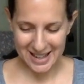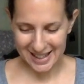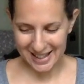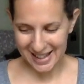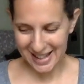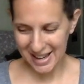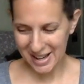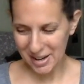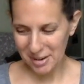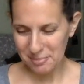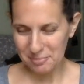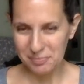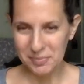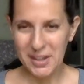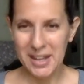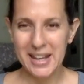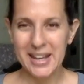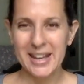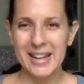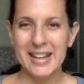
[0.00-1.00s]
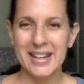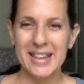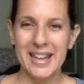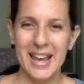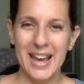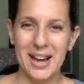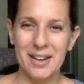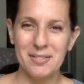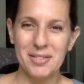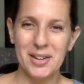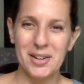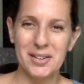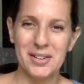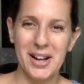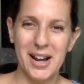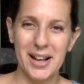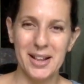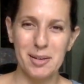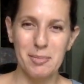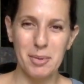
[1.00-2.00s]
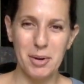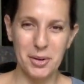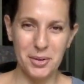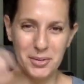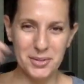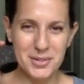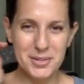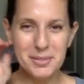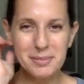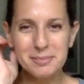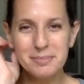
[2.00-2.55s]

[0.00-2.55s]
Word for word: Um, they have their Nyla bones